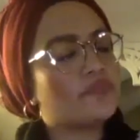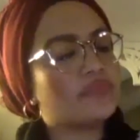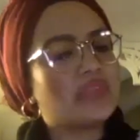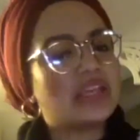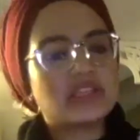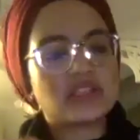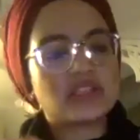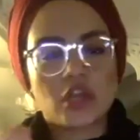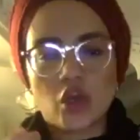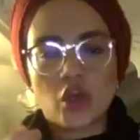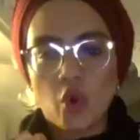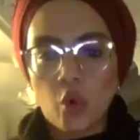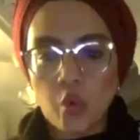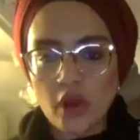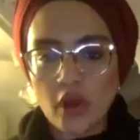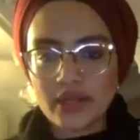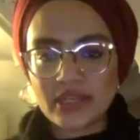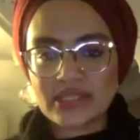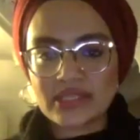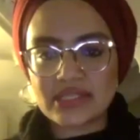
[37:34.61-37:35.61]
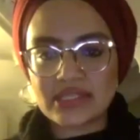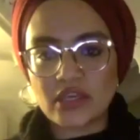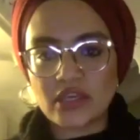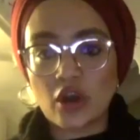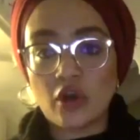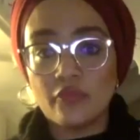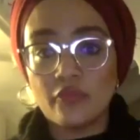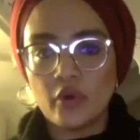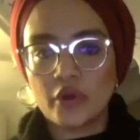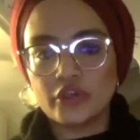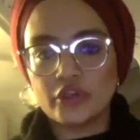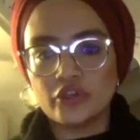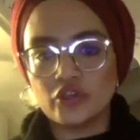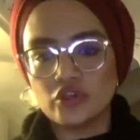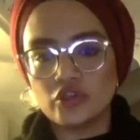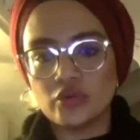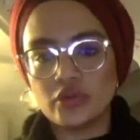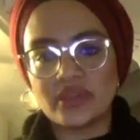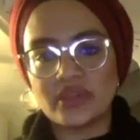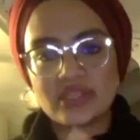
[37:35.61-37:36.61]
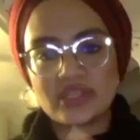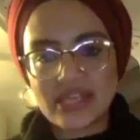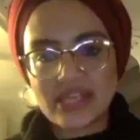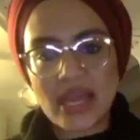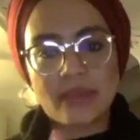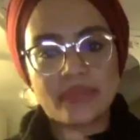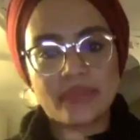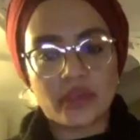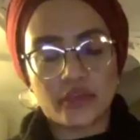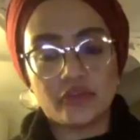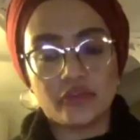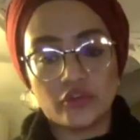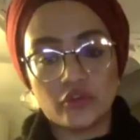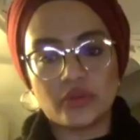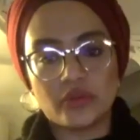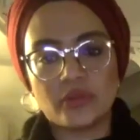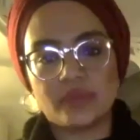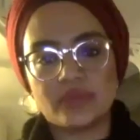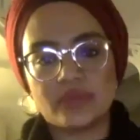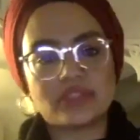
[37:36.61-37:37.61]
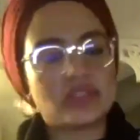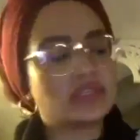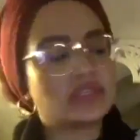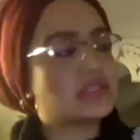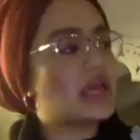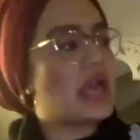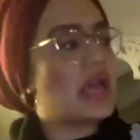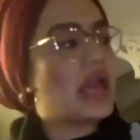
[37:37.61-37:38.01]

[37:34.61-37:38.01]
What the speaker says: It's the quality of what you do in the time that you do in the business.